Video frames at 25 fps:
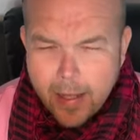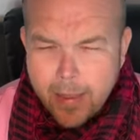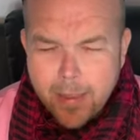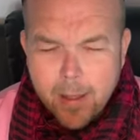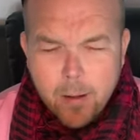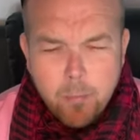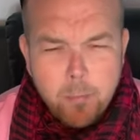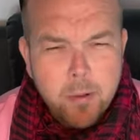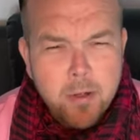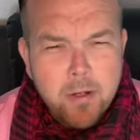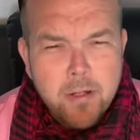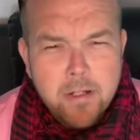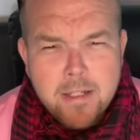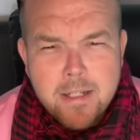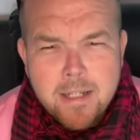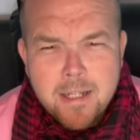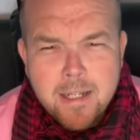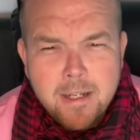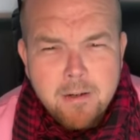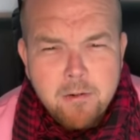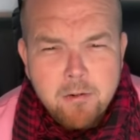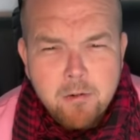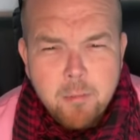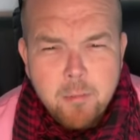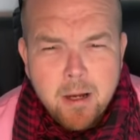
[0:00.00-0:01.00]
That
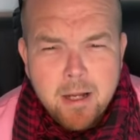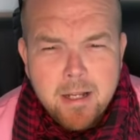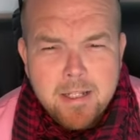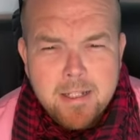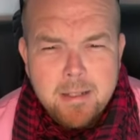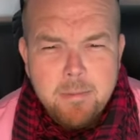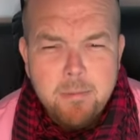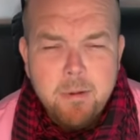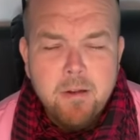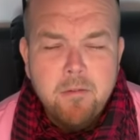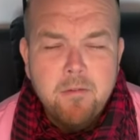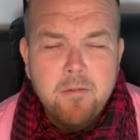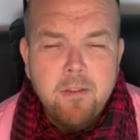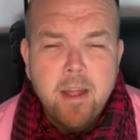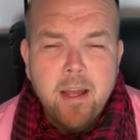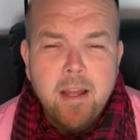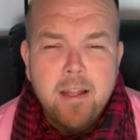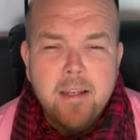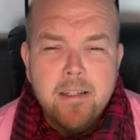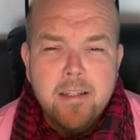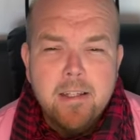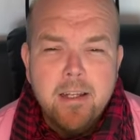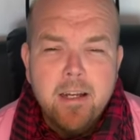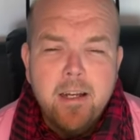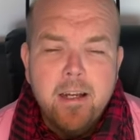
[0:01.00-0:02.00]
personally reminds me of
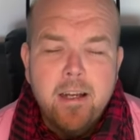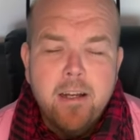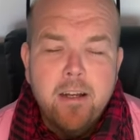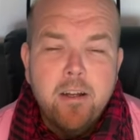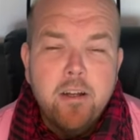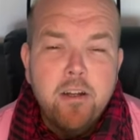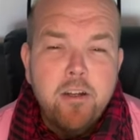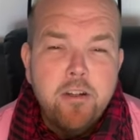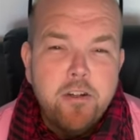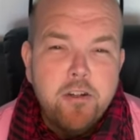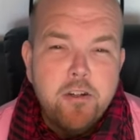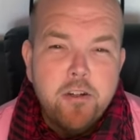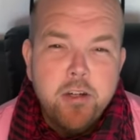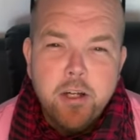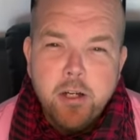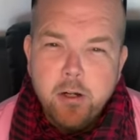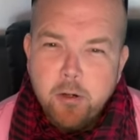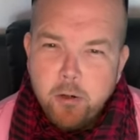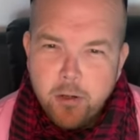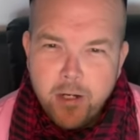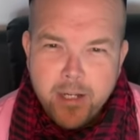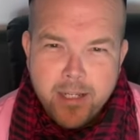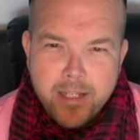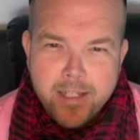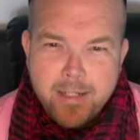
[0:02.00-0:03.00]
that Country
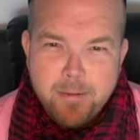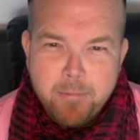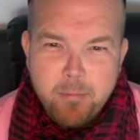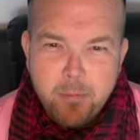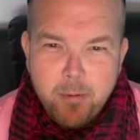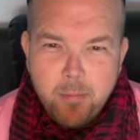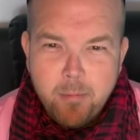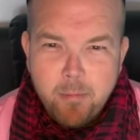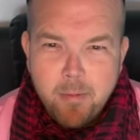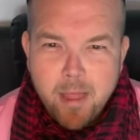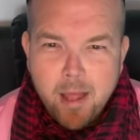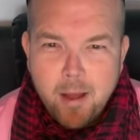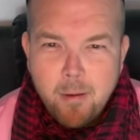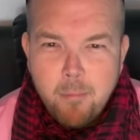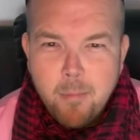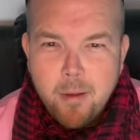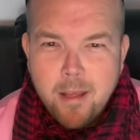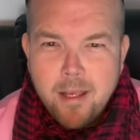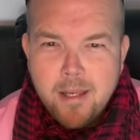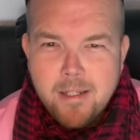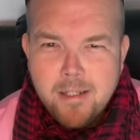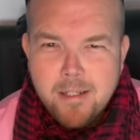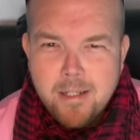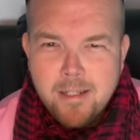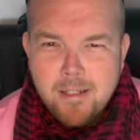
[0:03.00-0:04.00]
Crisp. Remember that
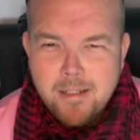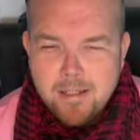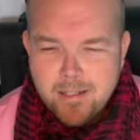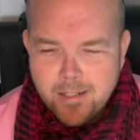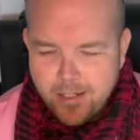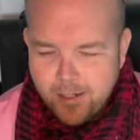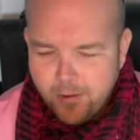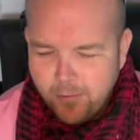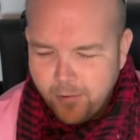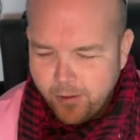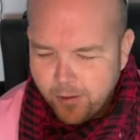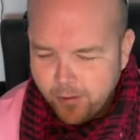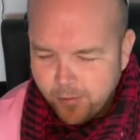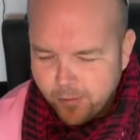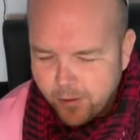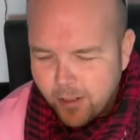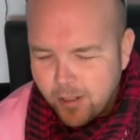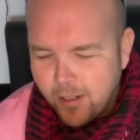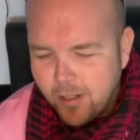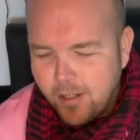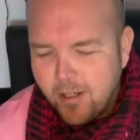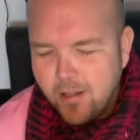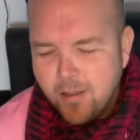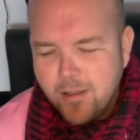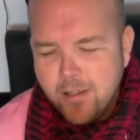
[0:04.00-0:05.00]
amazing cereal
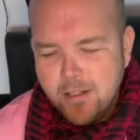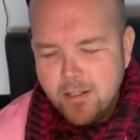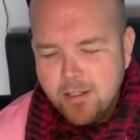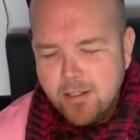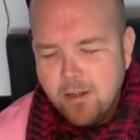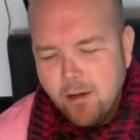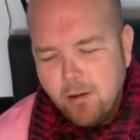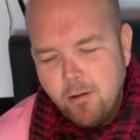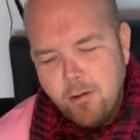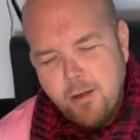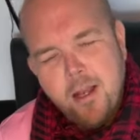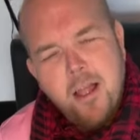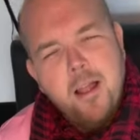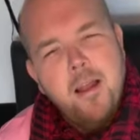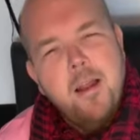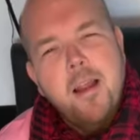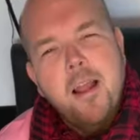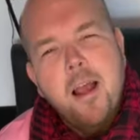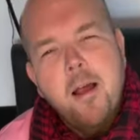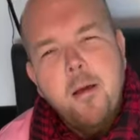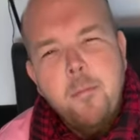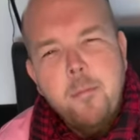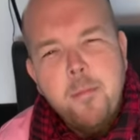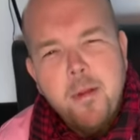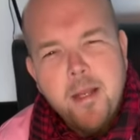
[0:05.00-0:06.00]
that's got
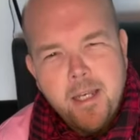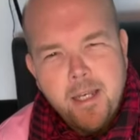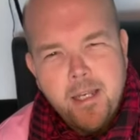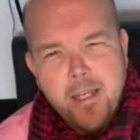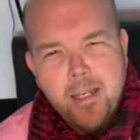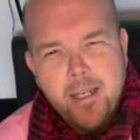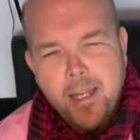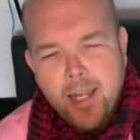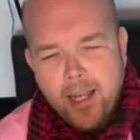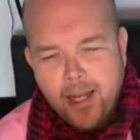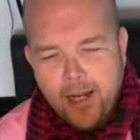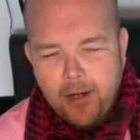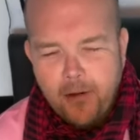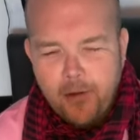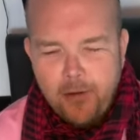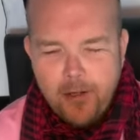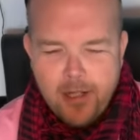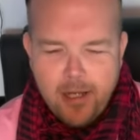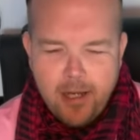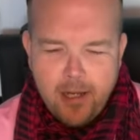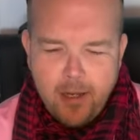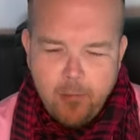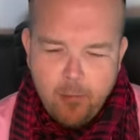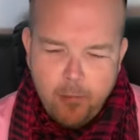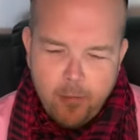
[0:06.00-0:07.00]
like a million
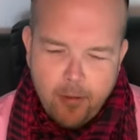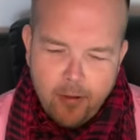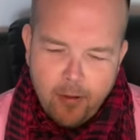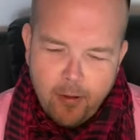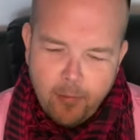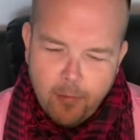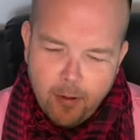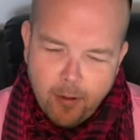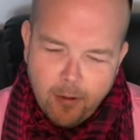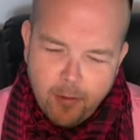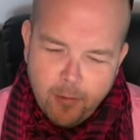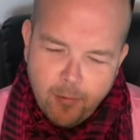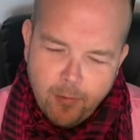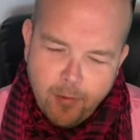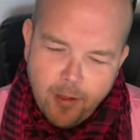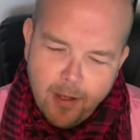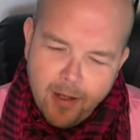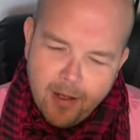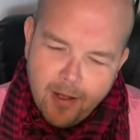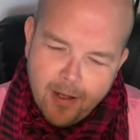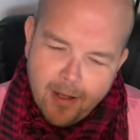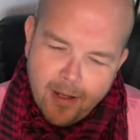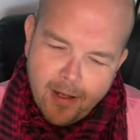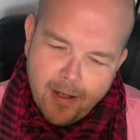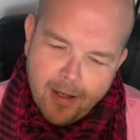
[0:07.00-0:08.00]
calories in it per bowl?
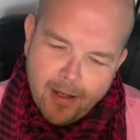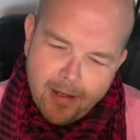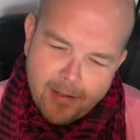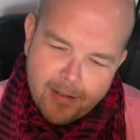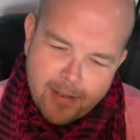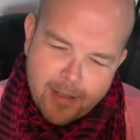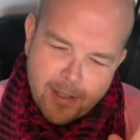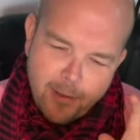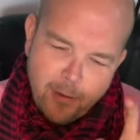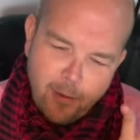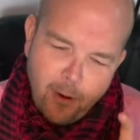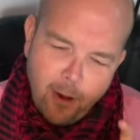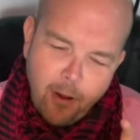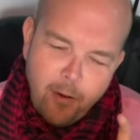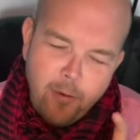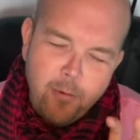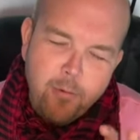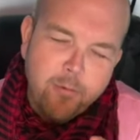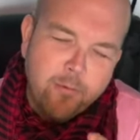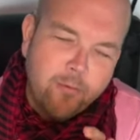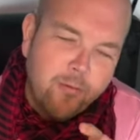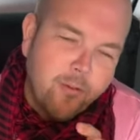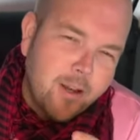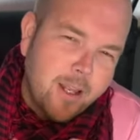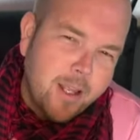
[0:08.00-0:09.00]
So
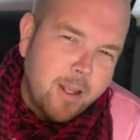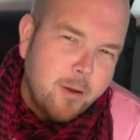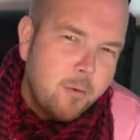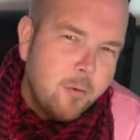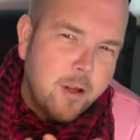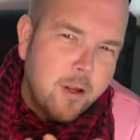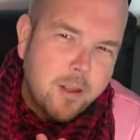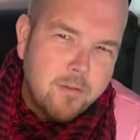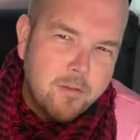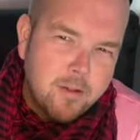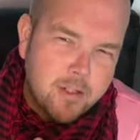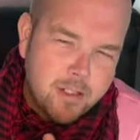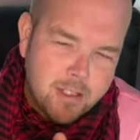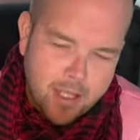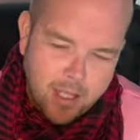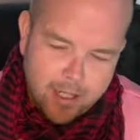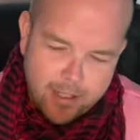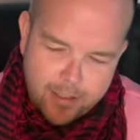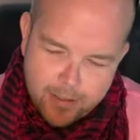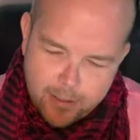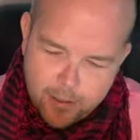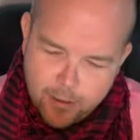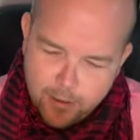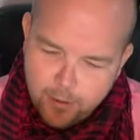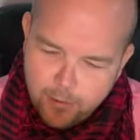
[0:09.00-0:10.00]
hopefully it will give us
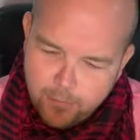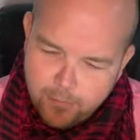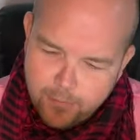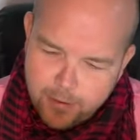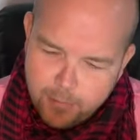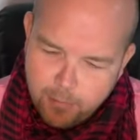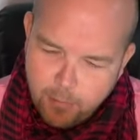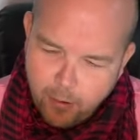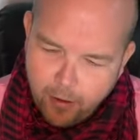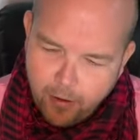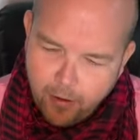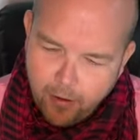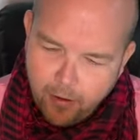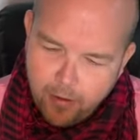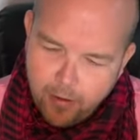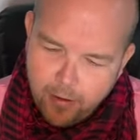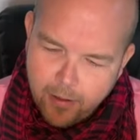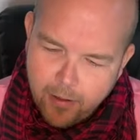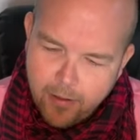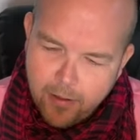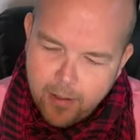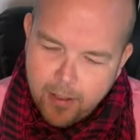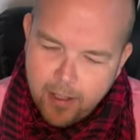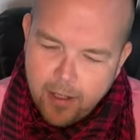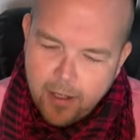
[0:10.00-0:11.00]
that sort of
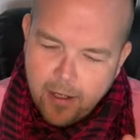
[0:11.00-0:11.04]
spark.